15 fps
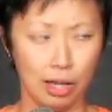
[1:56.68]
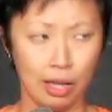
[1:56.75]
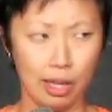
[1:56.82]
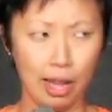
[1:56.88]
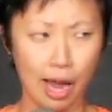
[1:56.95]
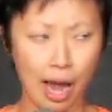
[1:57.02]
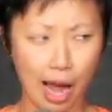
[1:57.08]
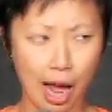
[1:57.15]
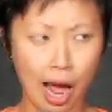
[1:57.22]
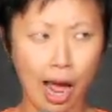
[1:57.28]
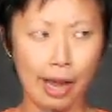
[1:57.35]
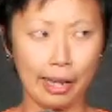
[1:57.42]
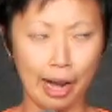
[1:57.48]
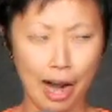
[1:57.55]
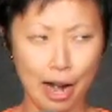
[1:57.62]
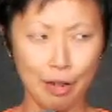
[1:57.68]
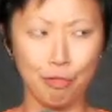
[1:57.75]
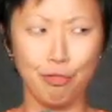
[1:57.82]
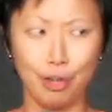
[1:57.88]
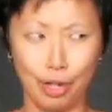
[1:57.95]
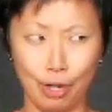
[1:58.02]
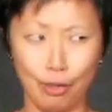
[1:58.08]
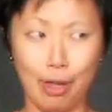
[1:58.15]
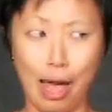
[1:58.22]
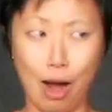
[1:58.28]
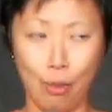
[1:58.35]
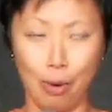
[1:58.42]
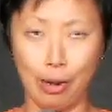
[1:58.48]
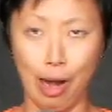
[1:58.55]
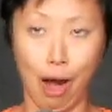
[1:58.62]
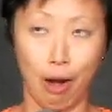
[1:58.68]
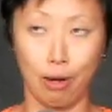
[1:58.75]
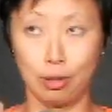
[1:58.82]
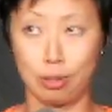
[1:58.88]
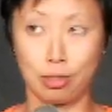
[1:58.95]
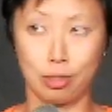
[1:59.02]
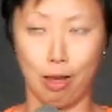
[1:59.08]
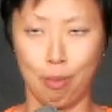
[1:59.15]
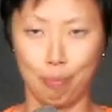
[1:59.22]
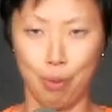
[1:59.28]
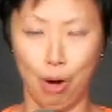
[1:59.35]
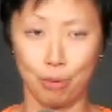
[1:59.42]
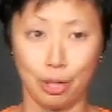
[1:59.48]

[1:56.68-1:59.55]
Yeah, I kind of figured that one out at some point.